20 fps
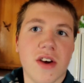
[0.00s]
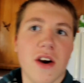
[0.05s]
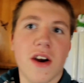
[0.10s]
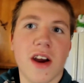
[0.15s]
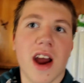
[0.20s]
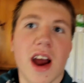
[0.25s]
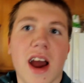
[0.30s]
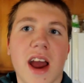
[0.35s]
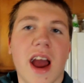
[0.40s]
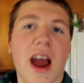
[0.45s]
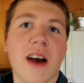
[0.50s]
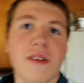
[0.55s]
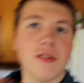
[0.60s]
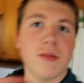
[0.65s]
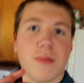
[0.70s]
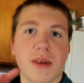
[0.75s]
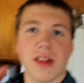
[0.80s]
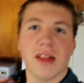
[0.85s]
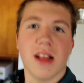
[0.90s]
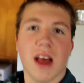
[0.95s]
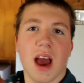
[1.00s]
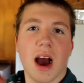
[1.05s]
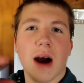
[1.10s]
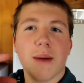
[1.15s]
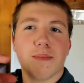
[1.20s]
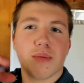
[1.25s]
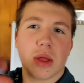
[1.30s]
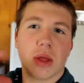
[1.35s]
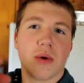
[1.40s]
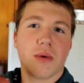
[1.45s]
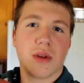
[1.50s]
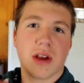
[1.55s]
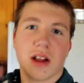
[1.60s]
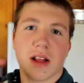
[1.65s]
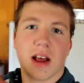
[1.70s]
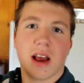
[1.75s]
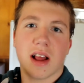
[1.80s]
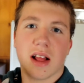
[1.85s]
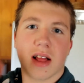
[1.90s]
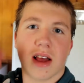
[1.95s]
Sorry, I haven't been uploading
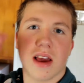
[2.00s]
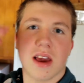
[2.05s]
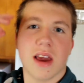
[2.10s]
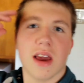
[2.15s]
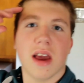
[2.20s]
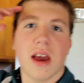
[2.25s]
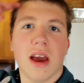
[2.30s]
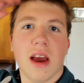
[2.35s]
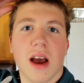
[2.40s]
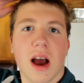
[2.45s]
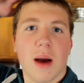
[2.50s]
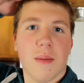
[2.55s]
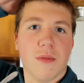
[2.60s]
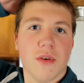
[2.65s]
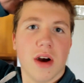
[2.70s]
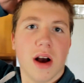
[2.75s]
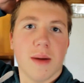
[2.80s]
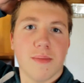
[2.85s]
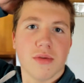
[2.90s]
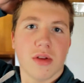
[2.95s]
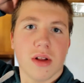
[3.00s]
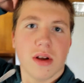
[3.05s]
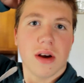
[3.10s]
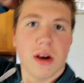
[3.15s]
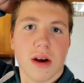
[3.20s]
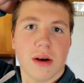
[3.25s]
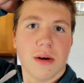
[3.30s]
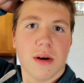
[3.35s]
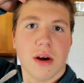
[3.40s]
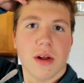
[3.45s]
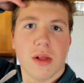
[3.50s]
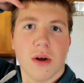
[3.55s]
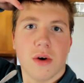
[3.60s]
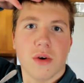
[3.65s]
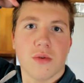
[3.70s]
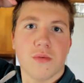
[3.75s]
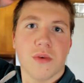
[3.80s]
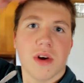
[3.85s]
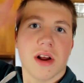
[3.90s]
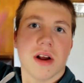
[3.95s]
lately. I'm gonna
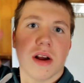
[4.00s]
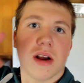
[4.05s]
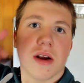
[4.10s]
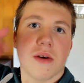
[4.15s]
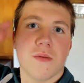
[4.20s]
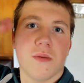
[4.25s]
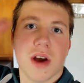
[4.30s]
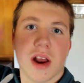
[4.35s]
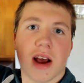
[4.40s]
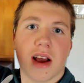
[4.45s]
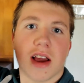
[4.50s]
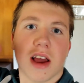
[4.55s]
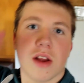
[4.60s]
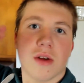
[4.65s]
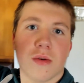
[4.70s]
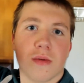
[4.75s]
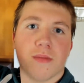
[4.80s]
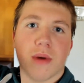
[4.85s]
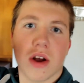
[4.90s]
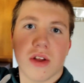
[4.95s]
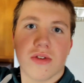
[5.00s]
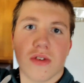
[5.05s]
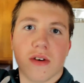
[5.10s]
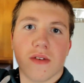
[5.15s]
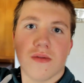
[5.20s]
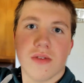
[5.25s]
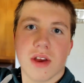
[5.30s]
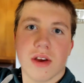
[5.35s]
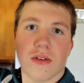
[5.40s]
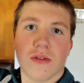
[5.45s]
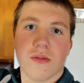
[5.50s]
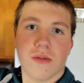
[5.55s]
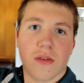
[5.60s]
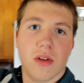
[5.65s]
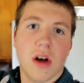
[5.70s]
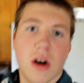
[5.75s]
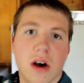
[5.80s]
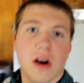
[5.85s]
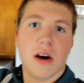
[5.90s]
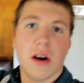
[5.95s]
upload when I get a bunch of these
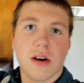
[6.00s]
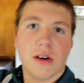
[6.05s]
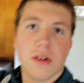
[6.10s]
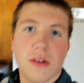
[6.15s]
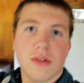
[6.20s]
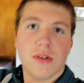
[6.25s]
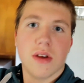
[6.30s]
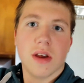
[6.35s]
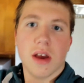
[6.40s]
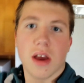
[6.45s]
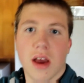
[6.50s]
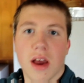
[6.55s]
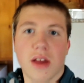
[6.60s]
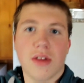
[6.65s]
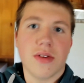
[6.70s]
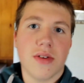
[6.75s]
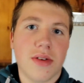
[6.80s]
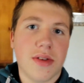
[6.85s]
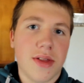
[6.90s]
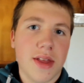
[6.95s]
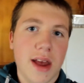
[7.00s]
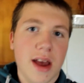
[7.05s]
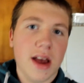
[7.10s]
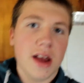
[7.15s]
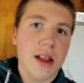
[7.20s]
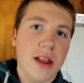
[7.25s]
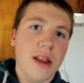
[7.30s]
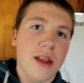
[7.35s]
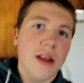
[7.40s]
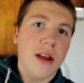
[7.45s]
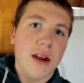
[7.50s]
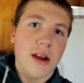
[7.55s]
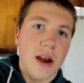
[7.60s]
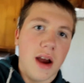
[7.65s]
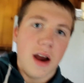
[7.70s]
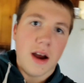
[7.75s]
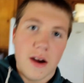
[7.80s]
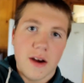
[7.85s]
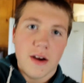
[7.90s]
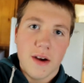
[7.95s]
vlogs instead.
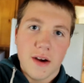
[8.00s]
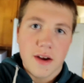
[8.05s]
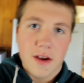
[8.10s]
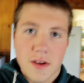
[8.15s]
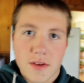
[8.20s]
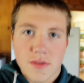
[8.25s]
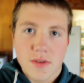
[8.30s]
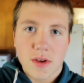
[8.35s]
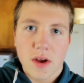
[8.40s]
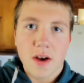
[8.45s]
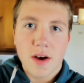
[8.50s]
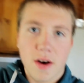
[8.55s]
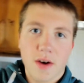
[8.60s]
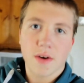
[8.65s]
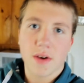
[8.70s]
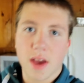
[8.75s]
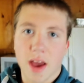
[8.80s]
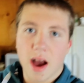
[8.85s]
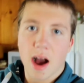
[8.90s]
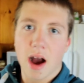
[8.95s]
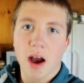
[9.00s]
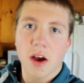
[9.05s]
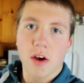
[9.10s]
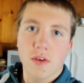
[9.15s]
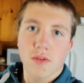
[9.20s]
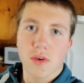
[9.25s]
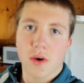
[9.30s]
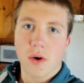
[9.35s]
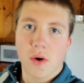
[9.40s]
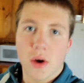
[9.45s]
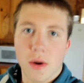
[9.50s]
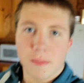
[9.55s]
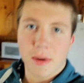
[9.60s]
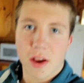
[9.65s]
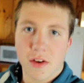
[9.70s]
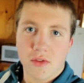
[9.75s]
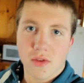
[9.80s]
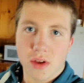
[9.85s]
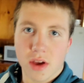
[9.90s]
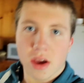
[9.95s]
So, yeah. So,
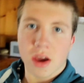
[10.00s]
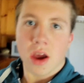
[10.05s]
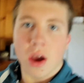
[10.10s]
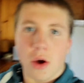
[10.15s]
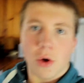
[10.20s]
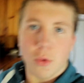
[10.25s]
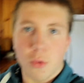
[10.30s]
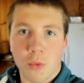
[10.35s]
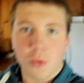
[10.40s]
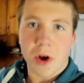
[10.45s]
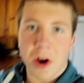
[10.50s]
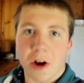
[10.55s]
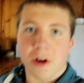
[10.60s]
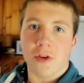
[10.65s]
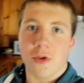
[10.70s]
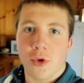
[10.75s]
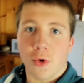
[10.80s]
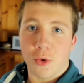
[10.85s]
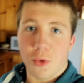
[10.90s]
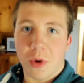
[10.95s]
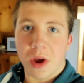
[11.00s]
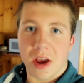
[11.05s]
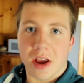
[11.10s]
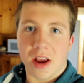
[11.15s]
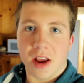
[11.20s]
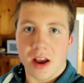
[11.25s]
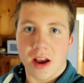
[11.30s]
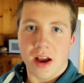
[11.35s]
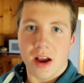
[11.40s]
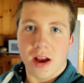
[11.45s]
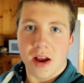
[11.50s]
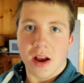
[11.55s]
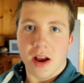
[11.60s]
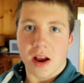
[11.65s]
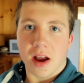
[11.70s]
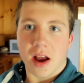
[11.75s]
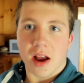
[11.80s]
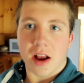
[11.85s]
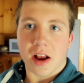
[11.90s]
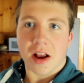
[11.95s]
basically, we're doing...
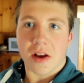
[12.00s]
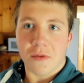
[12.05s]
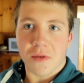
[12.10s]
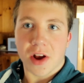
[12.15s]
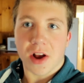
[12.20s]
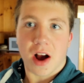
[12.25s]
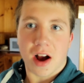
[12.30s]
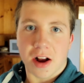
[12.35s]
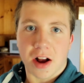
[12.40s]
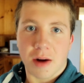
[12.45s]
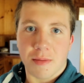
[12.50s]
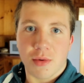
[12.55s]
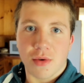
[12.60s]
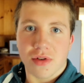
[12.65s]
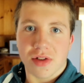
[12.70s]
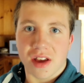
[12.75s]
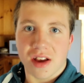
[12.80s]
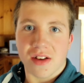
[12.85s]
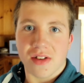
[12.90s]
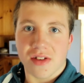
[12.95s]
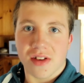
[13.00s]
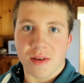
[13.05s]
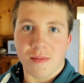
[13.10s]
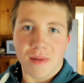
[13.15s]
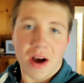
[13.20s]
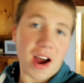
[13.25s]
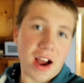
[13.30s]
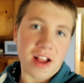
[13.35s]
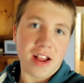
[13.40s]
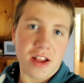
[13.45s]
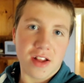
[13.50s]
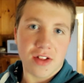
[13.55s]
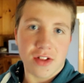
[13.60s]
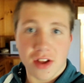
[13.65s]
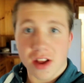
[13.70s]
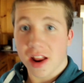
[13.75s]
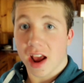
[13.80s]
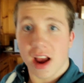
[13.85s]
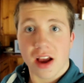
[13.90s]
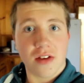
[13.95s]
We got a couple of things in mind in
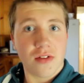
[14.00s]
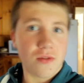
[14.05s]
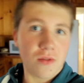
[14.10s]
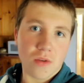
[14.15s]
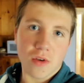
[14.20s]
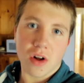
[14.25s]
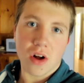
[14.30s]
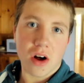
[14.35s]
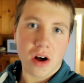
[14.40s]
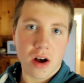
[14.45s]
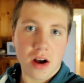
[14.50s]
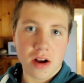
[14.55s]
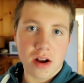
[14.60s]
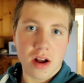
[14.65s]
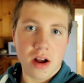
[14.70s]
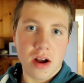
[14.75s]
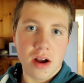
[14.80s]
today's vlog.